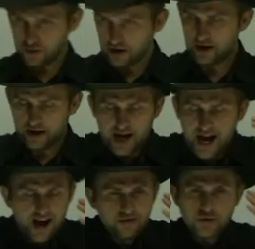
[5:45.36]
So
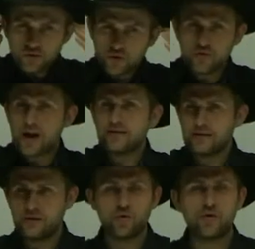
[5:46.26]
how do you
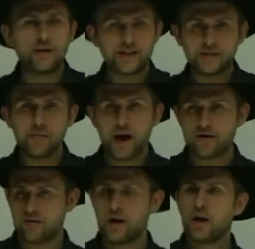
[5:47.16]
create this order? It
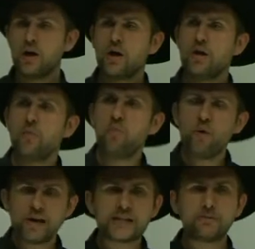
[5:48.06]
doesn't matter.
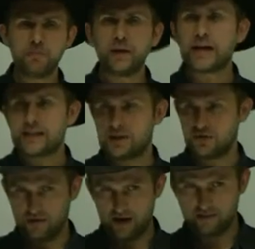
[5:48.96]
What
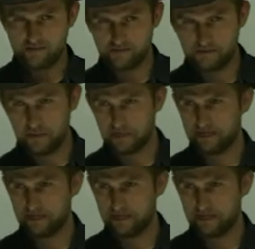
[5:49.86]
explains to them?